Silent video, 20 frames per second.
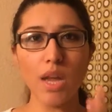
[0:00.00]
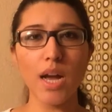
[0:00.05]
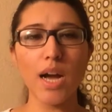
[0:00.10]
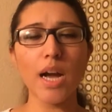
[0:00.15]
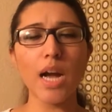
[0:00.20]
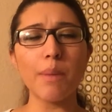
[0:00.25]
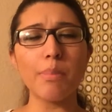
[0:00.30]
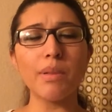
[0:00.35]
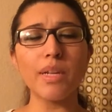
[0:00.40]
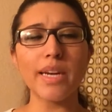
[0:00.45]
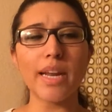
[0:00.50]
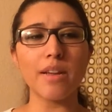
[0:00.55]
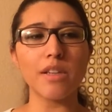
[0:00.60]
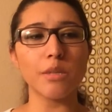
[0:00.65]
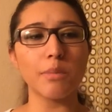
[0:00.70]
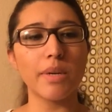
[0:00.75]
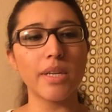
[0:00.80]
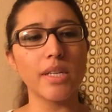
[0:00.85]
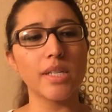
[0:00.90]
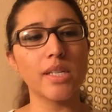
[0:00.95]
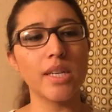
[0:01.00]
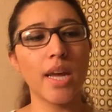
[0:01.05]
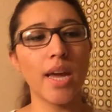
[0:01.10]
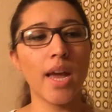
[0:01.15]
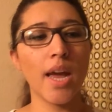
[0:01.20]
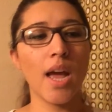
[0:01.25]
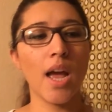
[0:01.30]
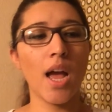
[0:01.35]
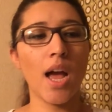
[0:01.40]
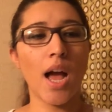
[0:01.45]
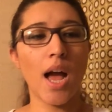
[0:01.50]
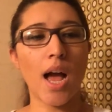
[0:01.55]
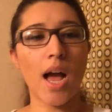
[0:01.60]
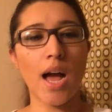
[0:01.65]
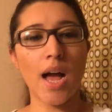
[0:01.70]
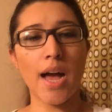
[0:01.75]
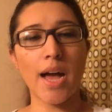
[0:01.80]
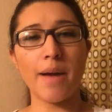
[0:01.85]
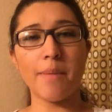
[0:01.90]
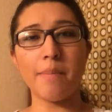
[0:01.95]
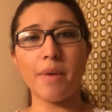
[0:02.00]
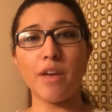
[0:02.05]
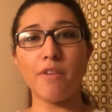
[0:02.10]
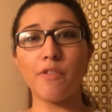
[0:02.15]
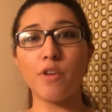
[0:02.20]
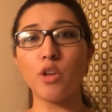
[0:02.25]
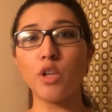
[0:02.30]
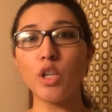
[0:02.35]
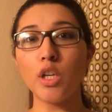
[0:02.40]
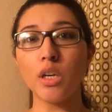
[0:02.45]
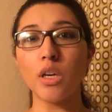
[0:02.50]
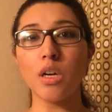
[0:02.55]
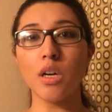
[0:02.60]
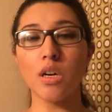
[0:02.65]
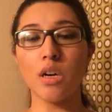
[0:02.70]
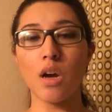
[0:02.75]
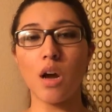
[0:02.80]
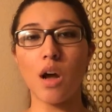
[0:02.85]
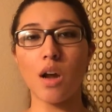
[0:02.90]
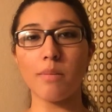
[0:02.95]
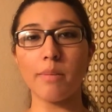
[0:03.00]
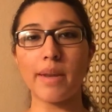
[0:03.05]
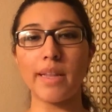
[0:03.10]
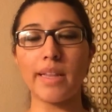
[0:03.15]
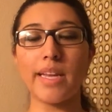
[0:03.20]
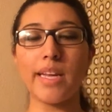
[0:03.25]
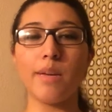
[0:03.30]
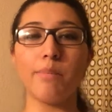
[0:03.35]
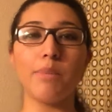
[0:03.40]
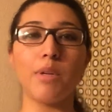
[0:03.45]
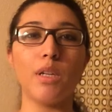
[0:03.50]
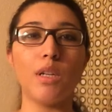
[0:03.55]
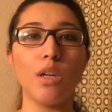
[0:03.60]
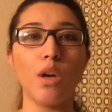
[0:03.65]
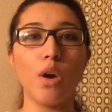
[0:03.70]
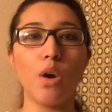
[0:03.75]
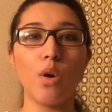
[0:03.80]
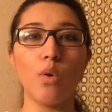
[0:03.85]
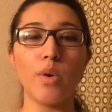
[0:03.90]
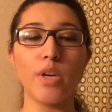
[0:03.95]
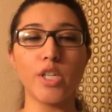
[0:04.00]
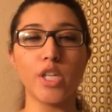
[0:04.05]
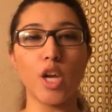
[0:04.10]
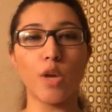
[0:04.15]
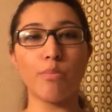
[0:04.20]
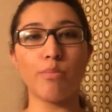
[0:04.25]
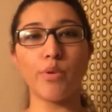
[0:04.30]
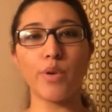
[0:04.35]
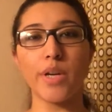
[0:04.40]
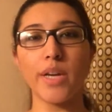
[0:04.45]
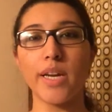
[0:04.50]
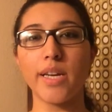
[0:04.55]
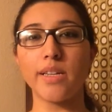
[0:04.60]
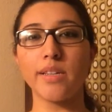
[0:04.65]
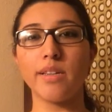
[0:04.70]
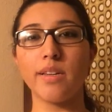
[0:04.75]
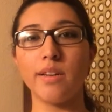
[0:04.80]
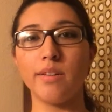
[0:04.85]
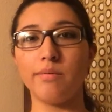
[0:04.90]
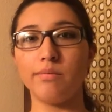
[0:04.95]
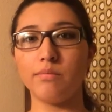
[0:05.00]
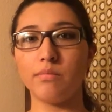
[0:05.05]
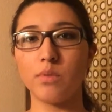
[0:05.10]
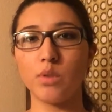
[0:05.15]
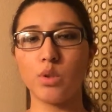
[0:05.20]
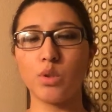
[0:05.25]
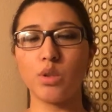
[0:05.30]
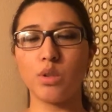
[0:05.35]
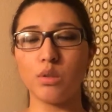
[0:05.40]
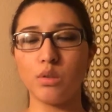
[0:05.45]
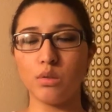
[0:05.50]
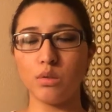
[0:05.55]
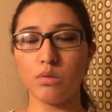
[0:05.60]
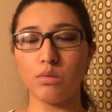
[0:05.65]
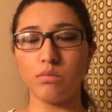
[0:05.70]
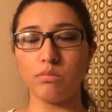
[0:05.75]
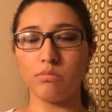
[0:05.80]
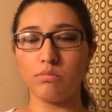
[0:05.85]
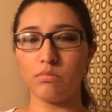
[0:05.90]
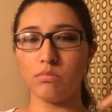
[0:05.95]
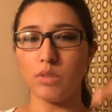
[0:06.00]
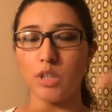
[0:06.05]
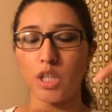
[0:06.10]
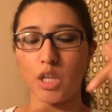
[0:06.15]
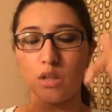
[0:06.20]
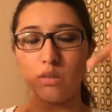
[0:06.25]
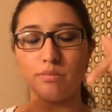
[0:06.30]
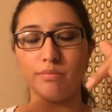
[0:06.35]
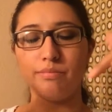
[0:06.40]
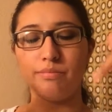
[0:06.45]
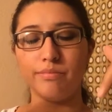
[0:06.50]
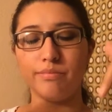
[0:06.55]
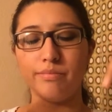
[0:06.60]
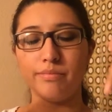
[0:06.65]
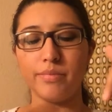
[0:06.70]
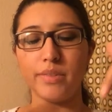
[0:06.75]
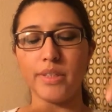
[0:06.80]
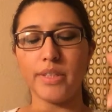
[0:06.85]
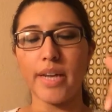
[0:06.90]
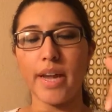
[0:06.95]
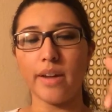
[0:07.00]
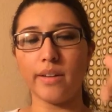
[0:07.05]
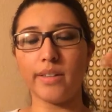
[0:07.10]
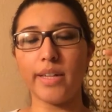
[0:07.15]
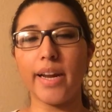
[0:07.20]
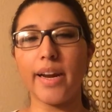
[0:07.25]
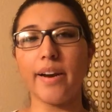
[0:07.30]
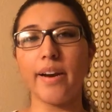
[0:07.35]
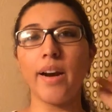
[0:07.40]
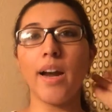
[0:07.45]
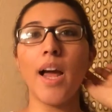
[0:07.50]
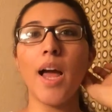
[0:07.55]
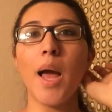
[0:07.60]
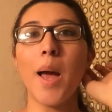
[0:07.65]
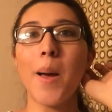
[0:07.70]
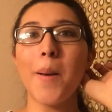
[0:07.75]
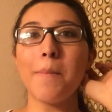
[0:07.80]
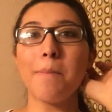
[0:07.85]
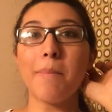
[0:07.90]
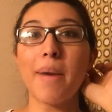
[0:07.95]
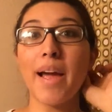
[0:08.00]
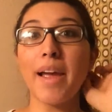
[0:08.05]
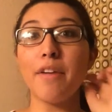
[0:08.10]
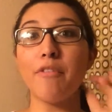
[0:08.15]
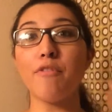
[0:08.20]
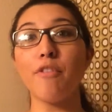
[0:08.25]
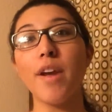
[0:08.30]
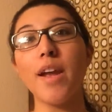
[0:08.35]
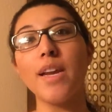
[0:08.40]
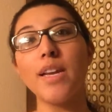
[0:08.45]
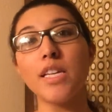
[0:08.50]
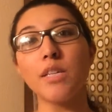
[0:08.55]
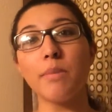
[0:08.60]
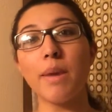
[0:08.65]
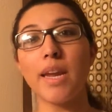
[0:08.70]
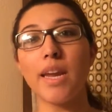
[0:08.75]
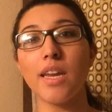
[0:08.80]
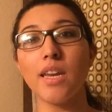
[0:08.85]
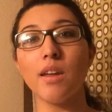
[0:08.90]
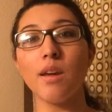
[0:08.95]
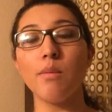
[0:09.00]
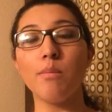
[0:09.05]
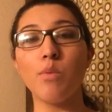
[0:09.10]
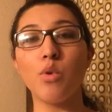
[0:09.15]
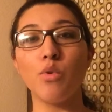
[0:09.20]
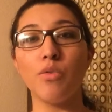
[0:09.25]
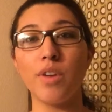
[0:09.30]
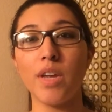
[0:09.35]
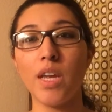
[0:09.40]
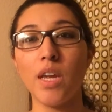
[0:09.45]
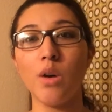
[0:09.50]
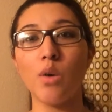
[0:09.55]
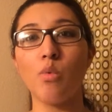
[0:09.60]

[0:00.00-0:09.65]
a couple announcements. Um, if you look on my link below, which I'll put it to, you know, down there, my friend, he's making a movie.